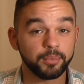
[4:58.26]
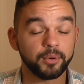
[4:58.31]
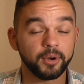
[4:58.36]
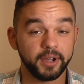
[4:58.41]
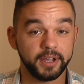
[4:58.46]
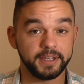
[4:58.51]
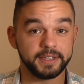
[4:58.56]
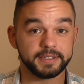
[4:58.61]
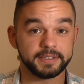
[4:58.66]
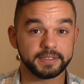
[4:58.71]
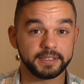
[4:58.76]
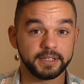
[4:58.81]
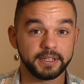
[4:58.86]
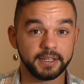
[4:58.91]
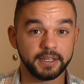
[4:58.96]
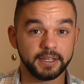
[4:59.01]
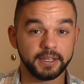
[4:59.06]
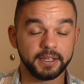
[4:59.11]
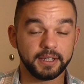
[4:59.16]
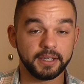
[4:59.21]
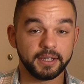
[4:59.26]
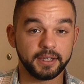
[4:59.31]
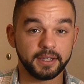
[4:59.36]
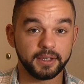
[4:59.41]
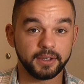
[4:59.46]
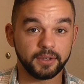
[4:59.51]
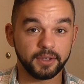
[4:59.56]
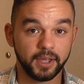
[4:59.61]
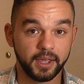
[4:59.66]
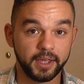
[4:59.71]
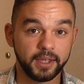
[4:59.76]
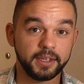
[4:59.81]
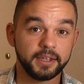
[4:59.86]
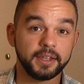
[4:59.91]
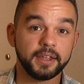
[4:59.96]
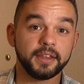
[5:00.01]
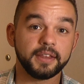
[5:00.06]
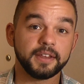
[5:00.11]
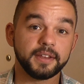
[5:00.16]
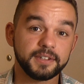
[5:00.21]
price. Okay,
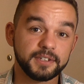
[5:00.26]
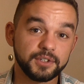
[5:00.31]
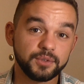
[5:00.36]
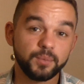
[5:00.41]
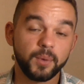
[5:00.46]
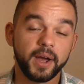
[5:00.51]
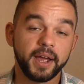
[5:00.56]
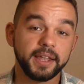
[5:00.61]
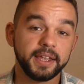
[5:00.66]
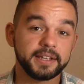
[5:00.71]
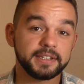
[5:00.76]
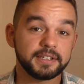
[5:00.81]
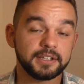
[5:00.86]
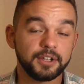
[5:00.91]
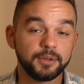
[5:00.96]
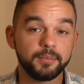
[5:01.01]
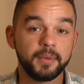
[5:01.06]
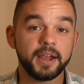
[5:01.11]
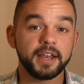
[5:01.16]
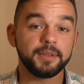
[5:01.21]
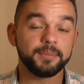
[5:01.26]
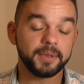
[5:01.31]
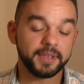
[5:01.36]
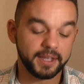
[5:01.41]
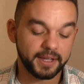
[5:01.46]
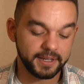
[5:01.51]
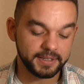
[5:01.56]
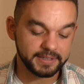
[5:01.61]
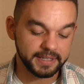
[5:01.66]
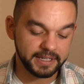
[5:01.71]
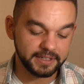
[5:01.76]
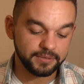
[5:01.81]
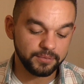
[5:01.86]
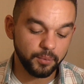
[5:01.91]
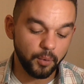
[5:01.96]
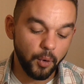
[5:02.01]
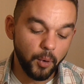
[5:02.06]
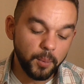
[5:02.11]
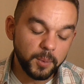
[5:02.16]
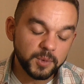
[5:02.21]
this is why it gets a little money, because that's
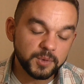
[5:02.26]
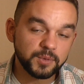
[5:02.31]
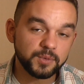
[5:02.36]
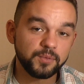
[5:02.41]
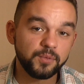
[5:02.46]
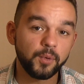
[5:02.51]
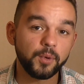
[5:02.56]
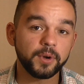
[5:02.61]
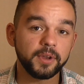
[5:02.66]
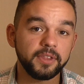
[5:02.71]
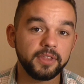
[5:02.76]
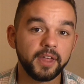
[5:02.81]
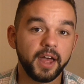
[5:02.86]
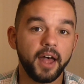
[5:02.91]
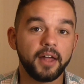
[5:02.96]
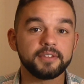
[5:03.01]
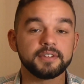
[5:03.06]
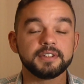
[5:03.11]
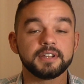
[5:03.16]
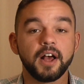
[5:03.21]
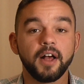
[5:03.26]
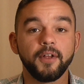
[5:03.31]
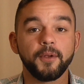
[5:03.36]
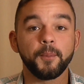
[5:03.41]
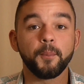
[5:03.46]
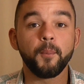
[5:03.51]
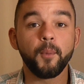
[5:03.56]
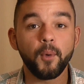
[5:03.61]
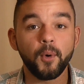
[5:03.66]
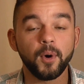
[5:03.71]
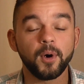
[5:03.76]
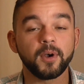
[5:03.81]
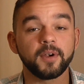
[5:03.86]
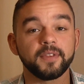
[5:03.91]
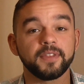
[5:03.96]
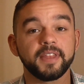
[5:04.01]
almost $40,000 more